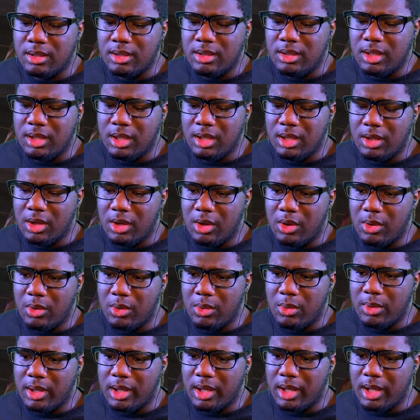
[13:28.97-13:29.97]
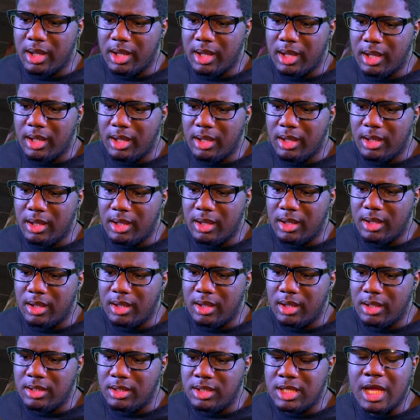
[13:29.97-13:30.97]

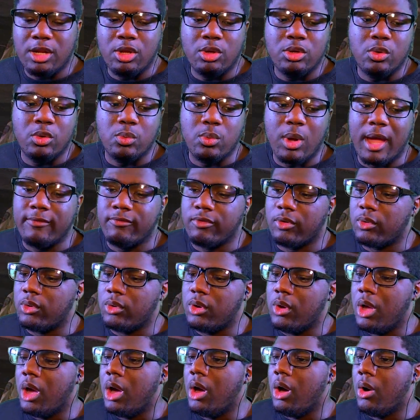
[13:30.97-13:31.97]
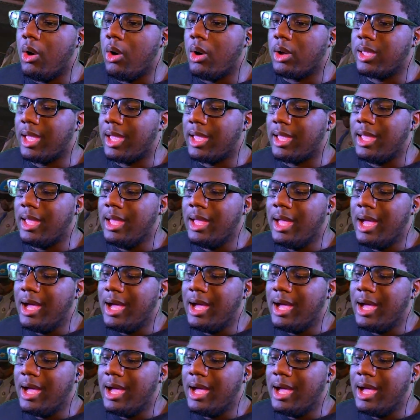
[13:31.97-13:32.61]
DOA. Dead on arrival. Oh, okay.